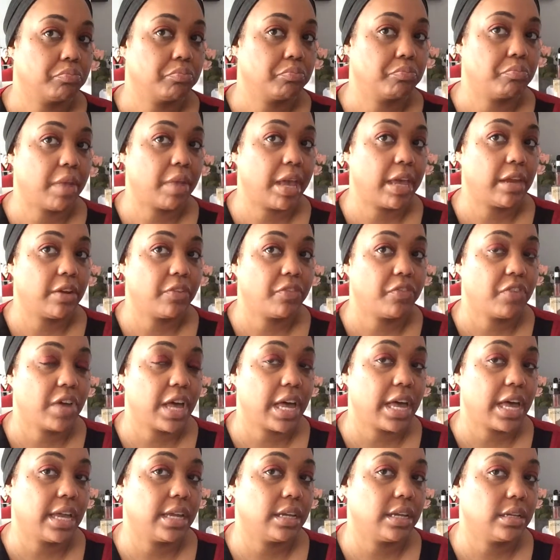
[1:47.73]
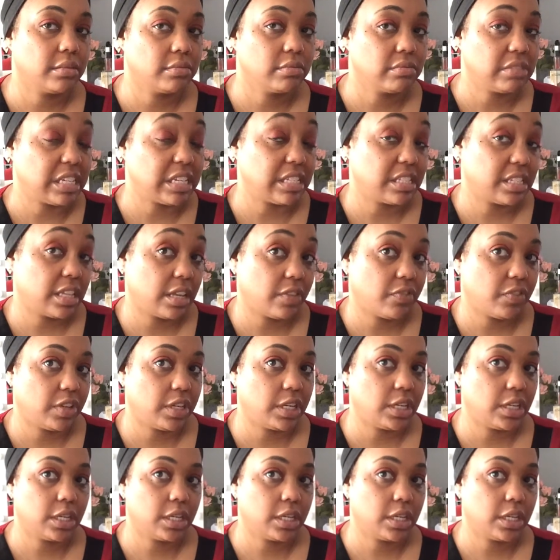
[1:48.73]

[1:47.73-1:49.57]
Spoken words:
mattify. Let's see if it